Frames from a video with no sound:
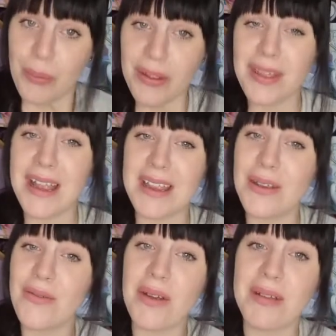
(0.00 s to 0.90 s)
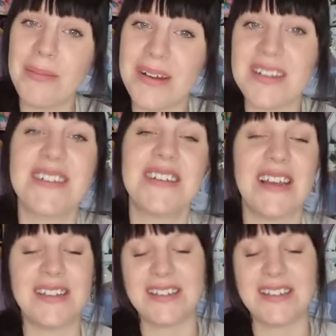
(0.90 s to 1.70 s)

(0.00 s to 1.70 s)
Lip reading: but thank you very much, Jess.